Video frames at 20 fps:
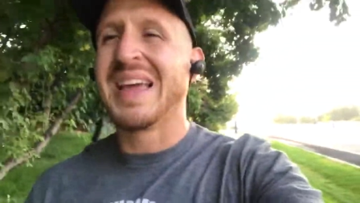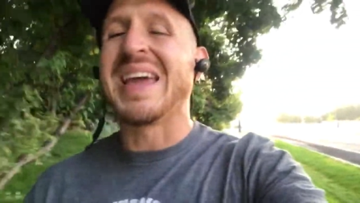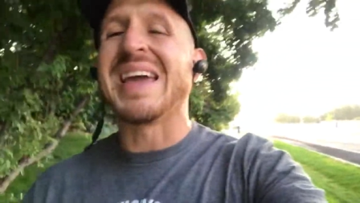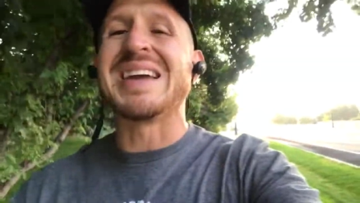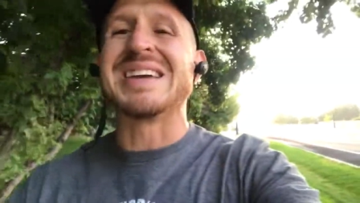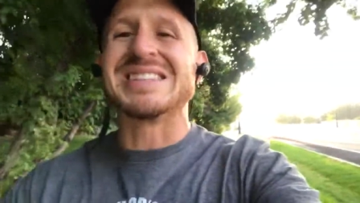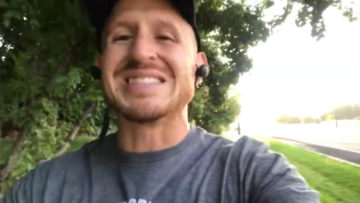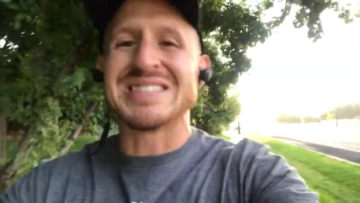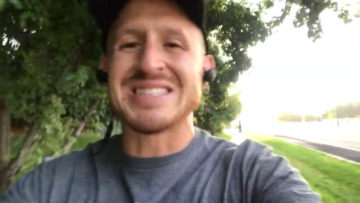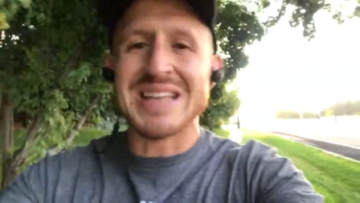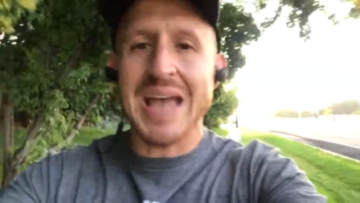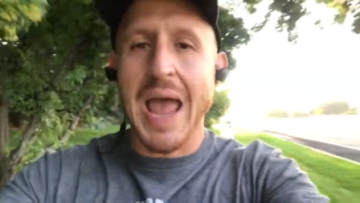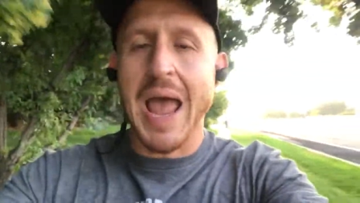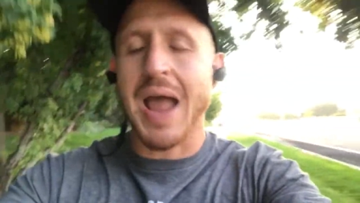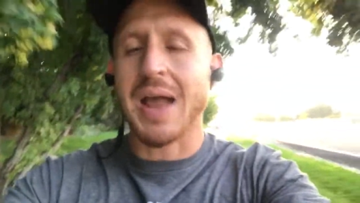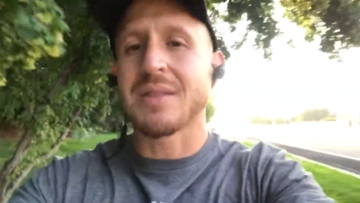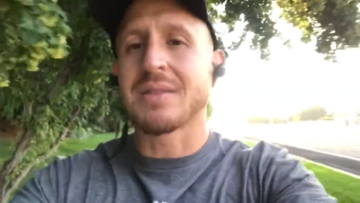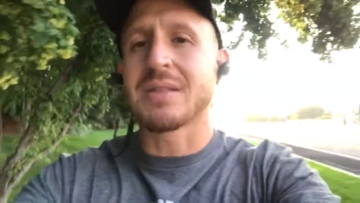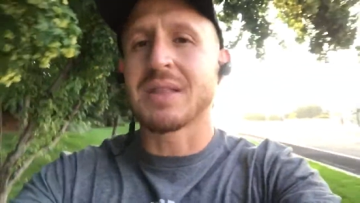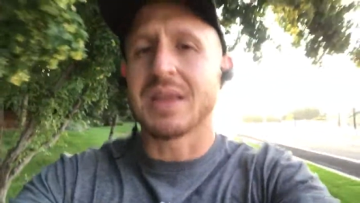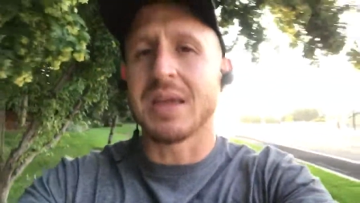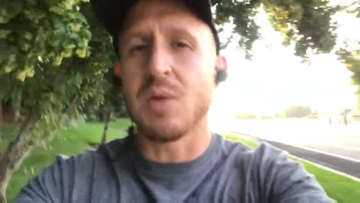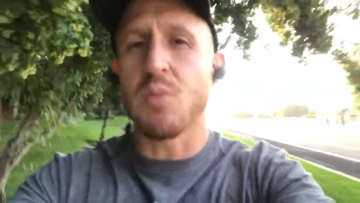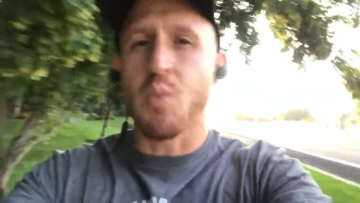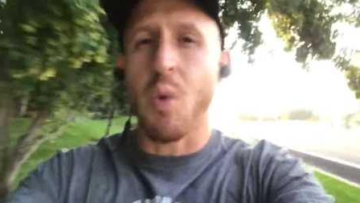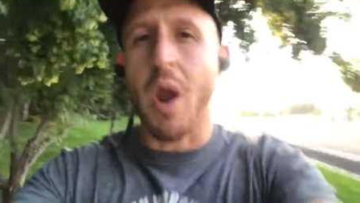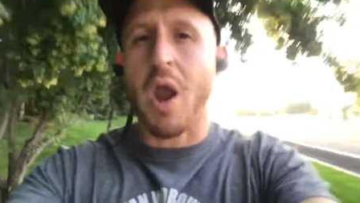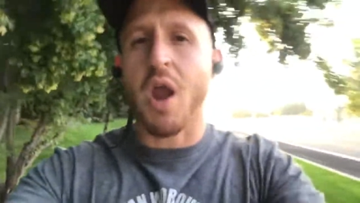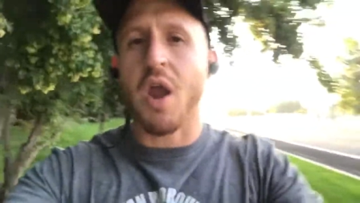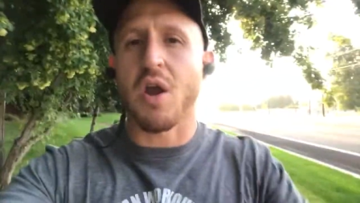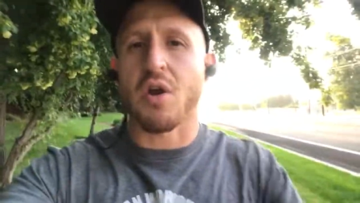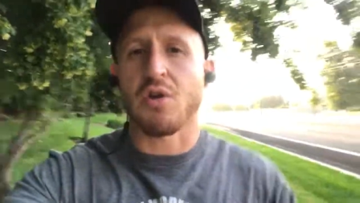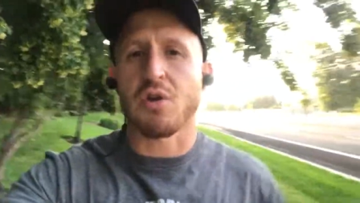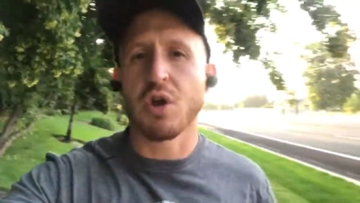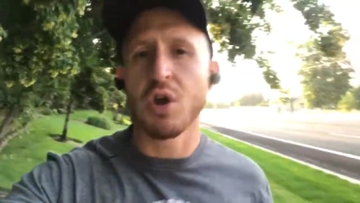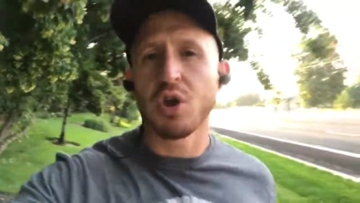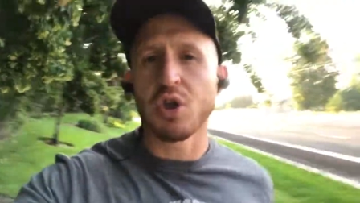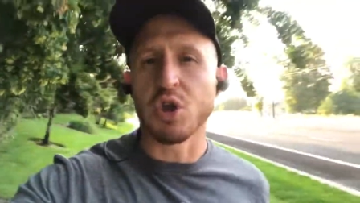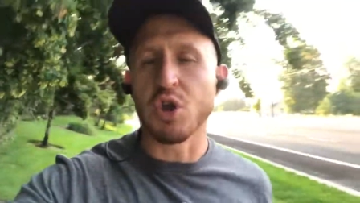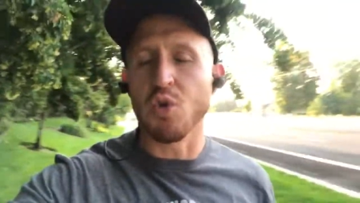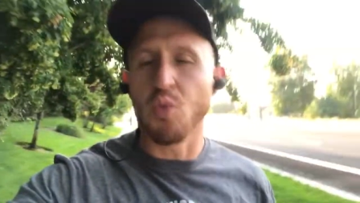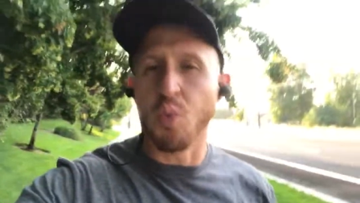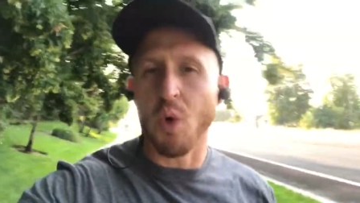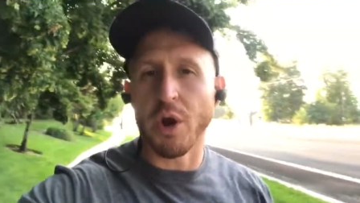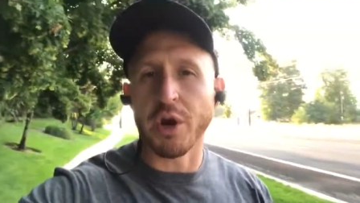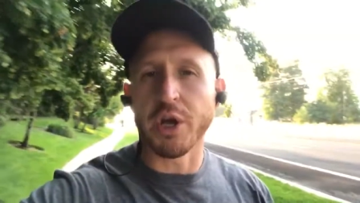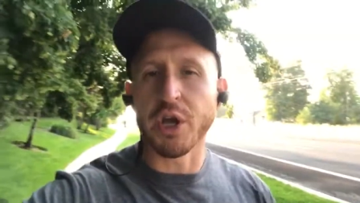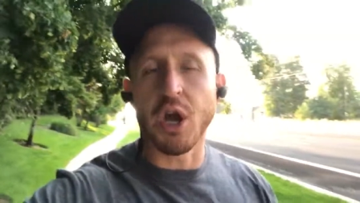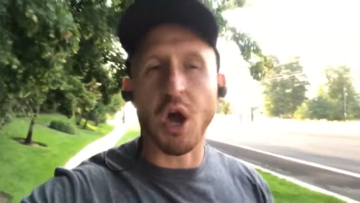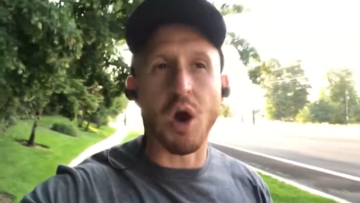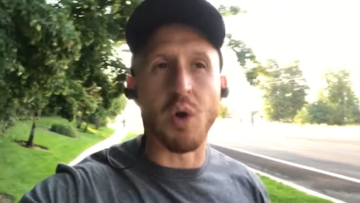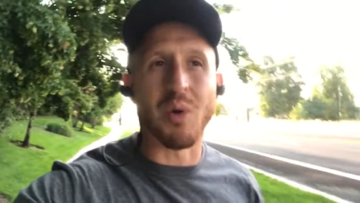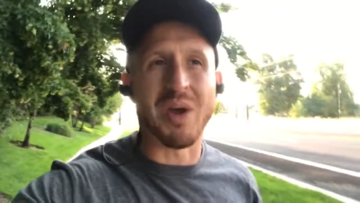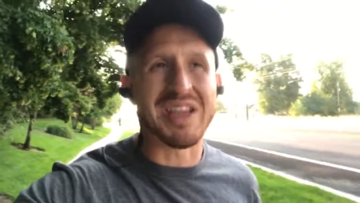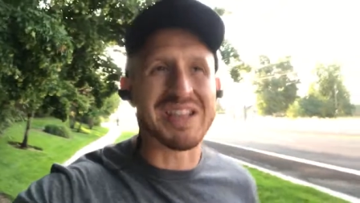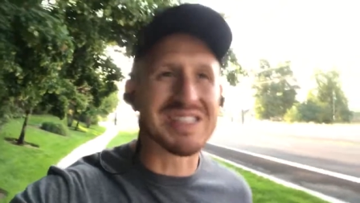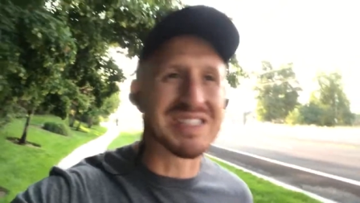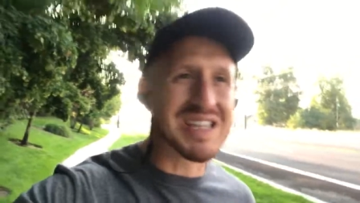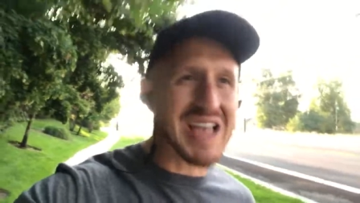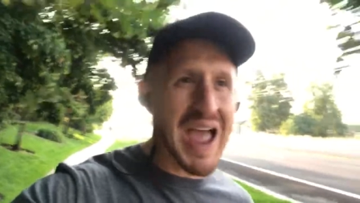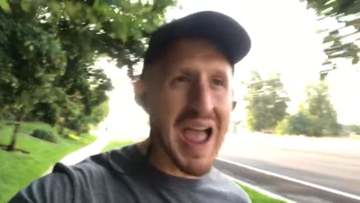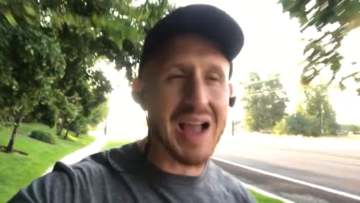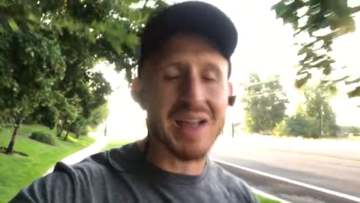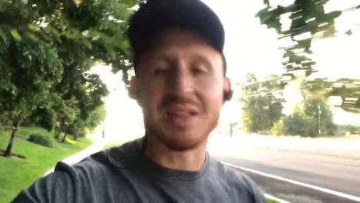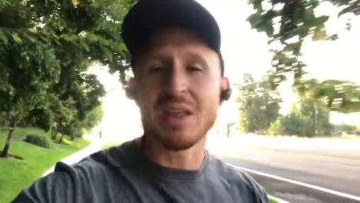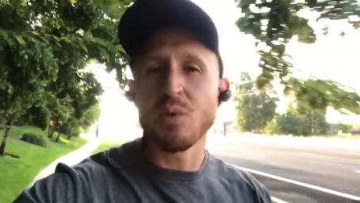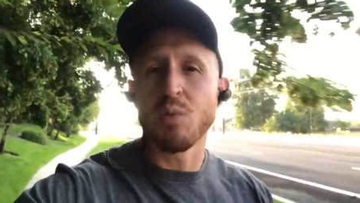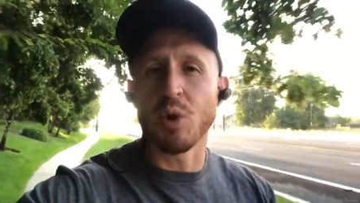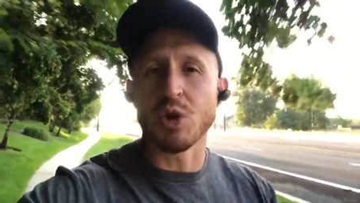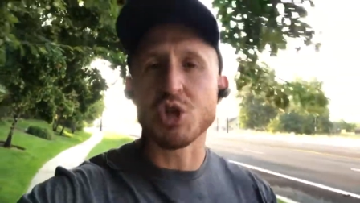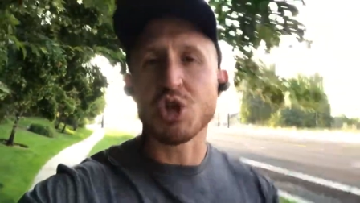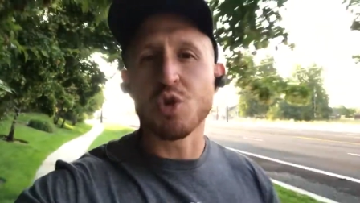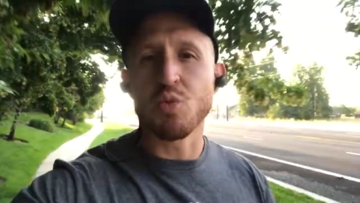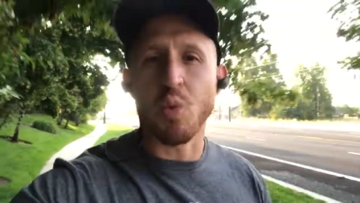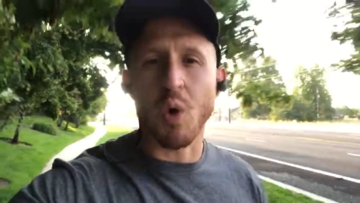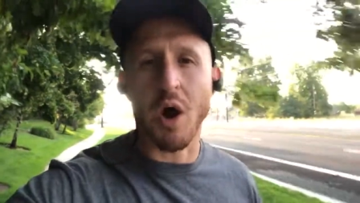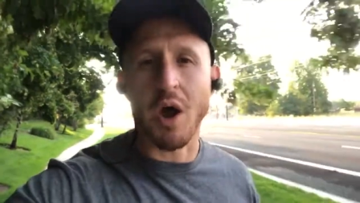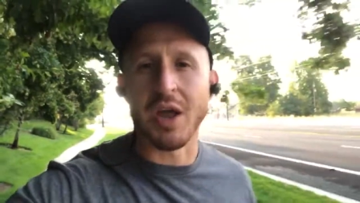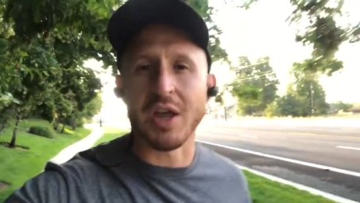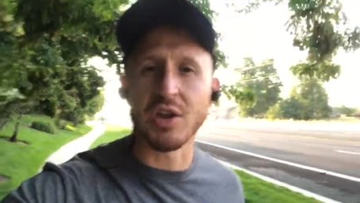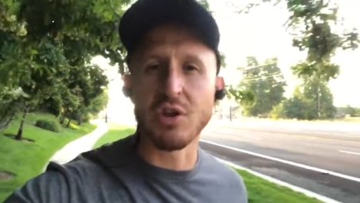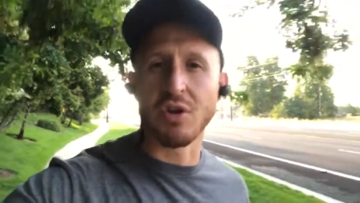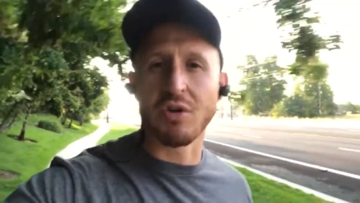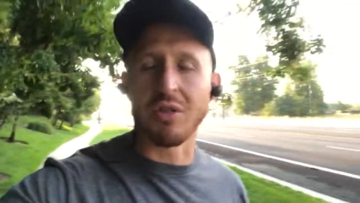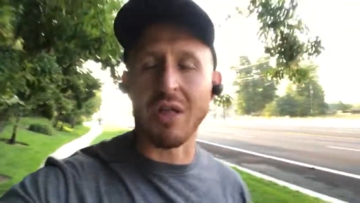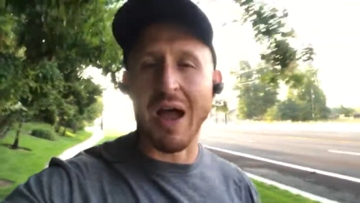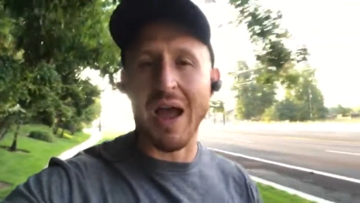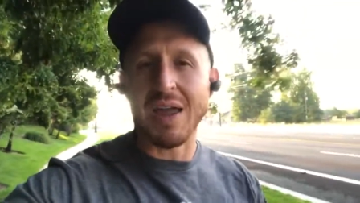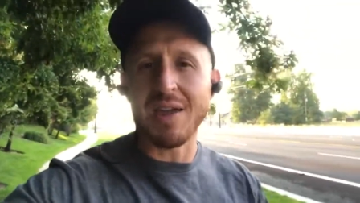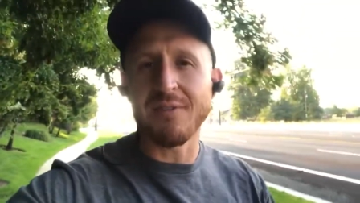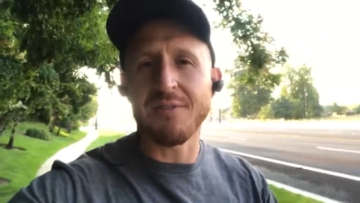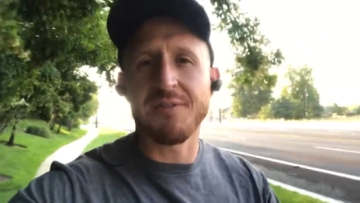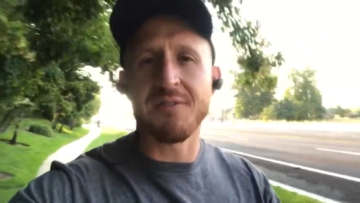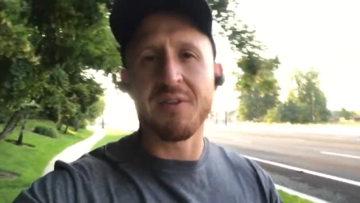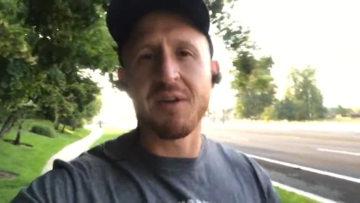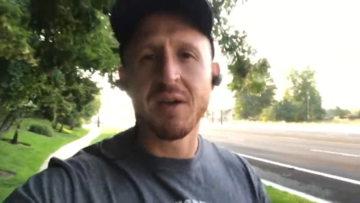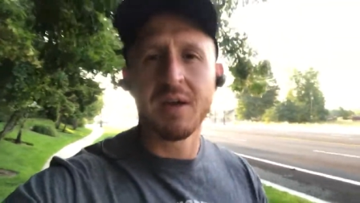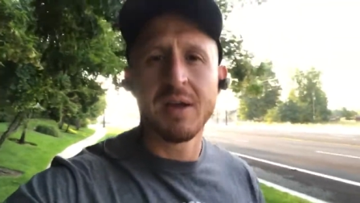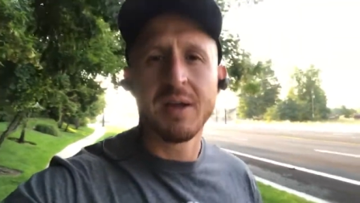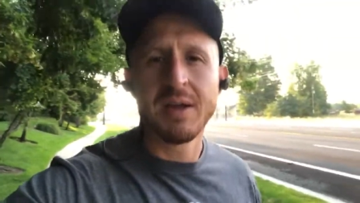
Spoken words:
exactly where you want to go, exactly what you want in your life.